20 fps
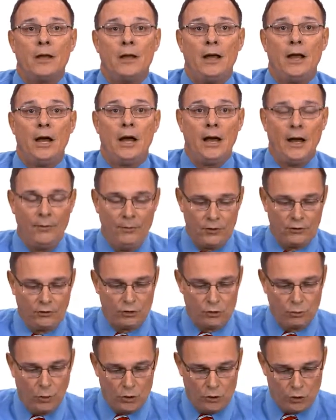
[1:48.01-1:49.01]
And this
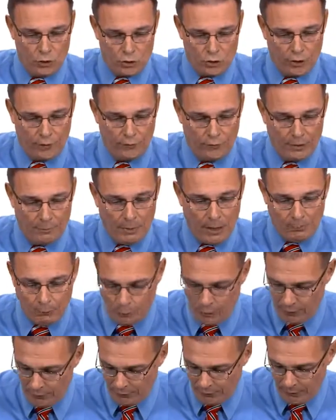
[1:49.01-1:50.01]
is what you should have come up
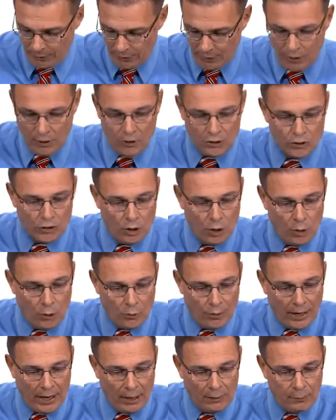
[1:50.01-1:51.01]
with, so
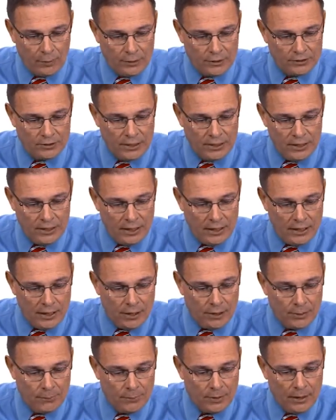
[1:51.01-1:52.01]
that we see
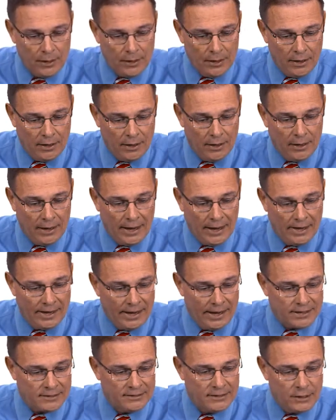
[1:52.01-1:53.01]
here at
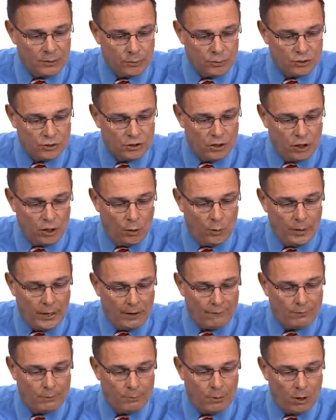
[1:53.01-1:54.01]
x equals 0, we
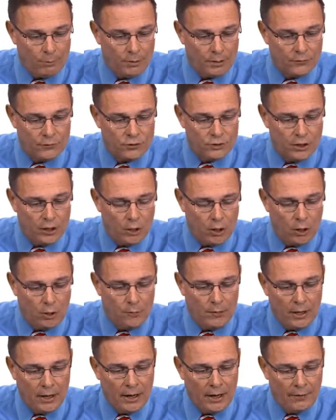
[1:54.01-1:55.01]
have a moment of 0,
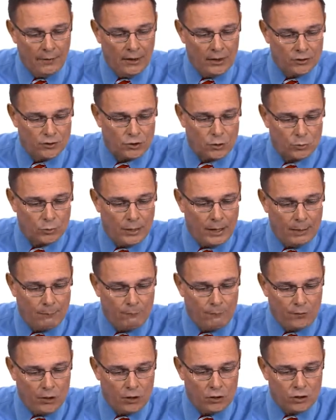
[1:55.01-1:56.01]
and then it's a ramp
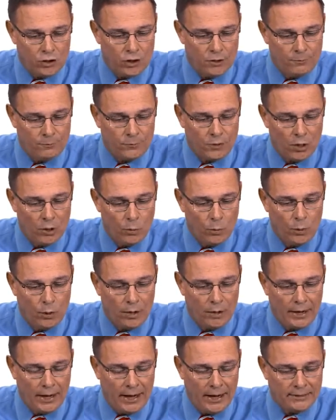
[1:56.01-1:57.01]
function,
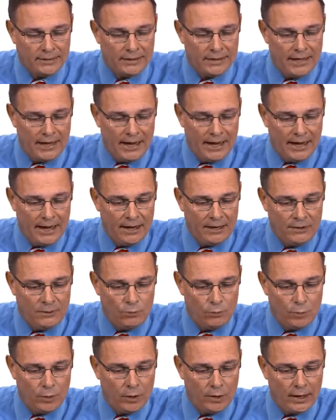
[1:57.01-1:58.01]
where at the
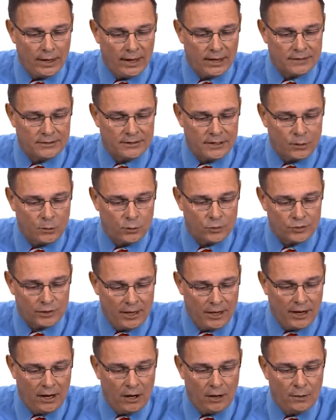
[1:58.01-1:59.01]
end, where x equals
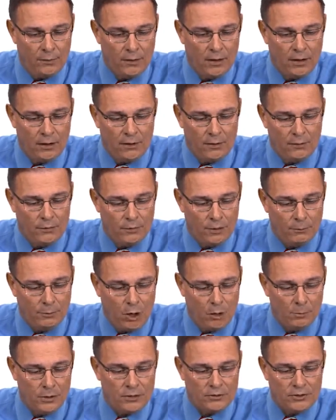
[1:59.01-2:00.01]
L, the
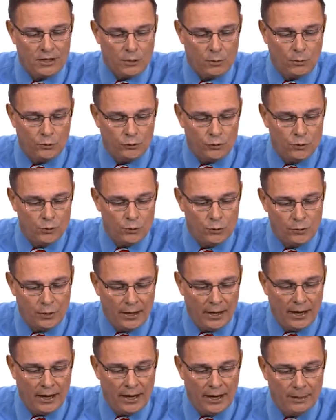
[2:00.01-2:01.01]
moment is equal to
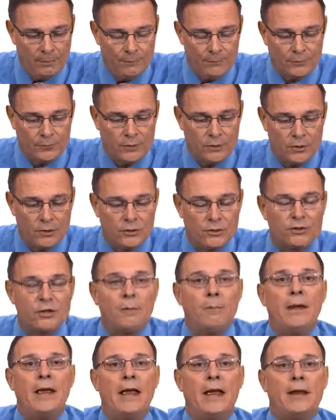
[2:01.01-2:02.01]
m
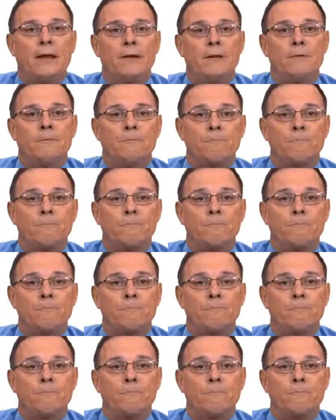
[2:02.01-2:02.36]
sub n.